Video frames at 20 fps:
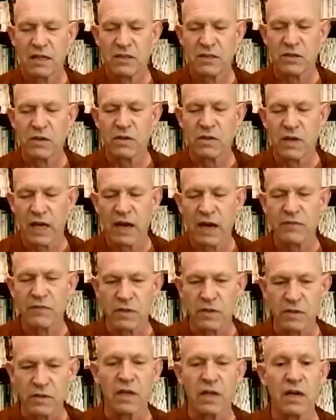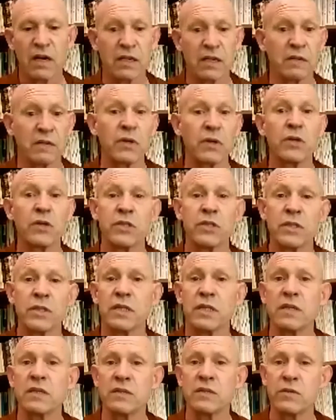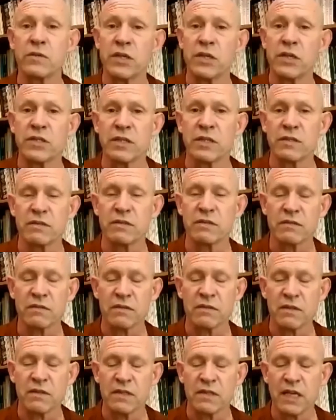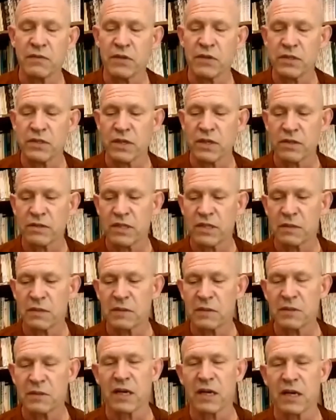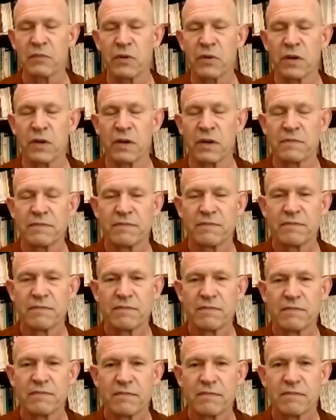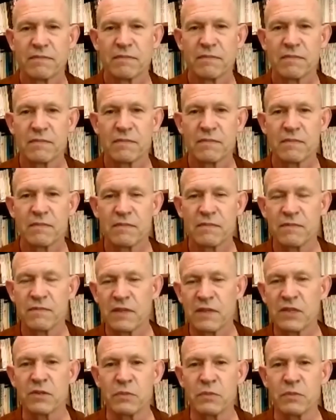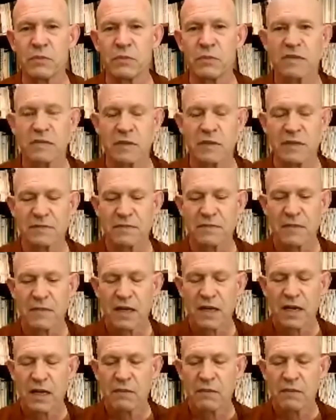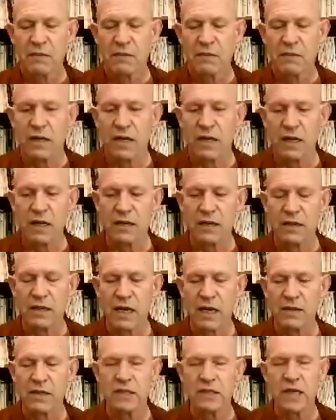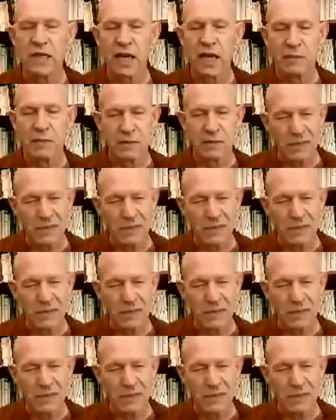So after a long immersion in the tradition, devas are seeming a lot more feasible to me. But at the time,